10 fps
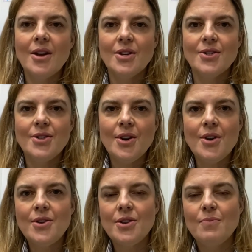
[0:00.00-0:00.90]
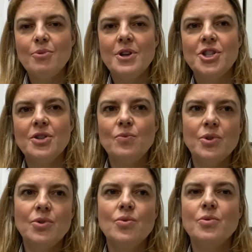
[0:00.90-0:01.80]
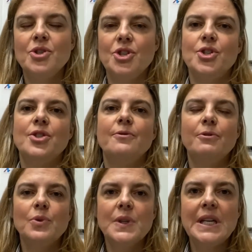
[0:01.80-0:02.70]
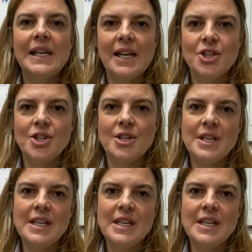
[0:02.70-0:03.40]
So compression will reduce the fluid collection